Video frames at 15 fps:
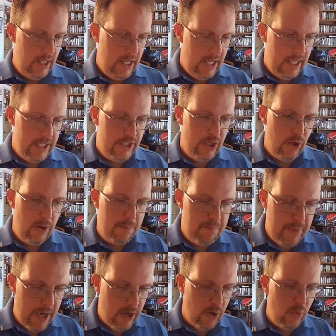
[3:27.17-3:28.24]
Is there a
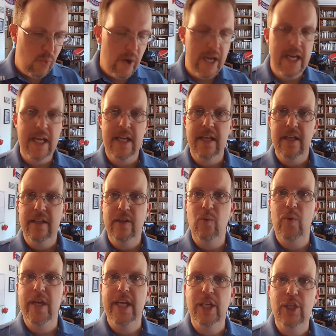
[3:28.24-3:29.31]
better way that
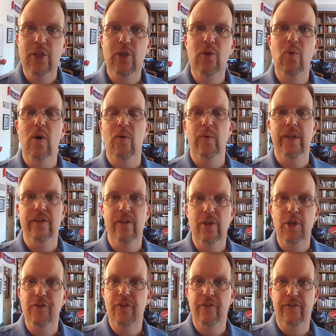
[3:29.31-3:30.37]
we can do what we do
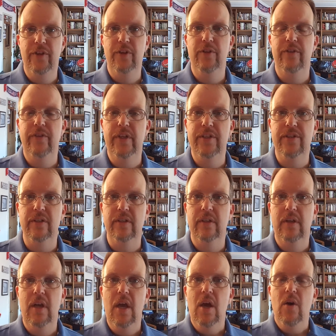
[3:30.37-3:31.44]
to fulfill the vision?
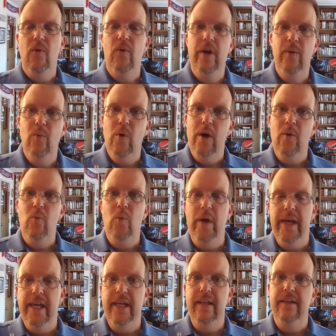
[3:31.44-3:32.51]
In what
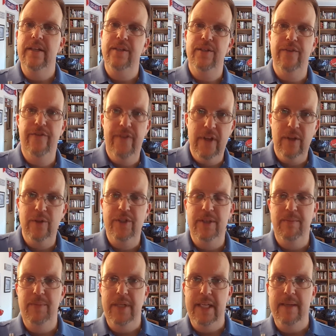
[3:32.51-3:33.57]
way does the
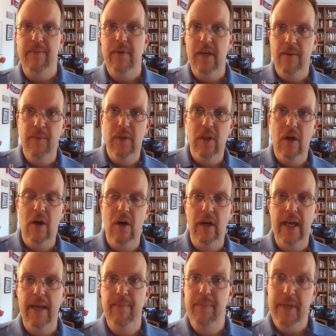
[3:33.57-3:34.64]
fellowship team come
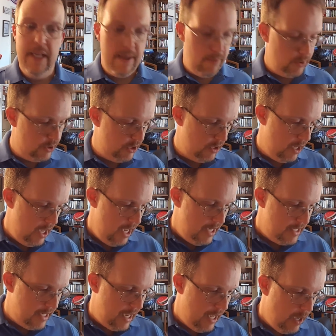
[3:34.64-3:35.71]
along and be able to
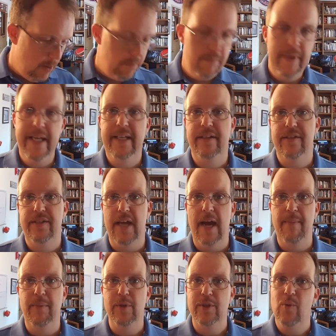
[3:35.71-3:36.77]
help make
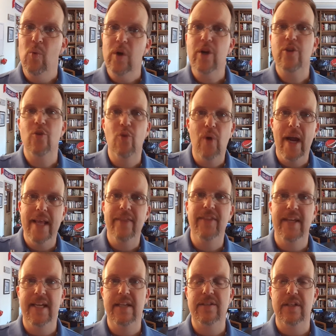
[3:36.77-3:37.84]
disciples? And what are the right
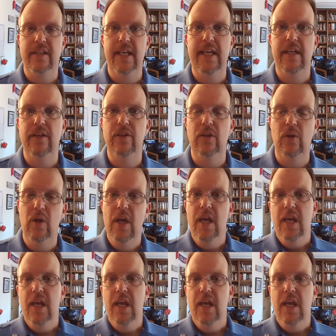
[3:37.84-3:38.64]
things that they can do?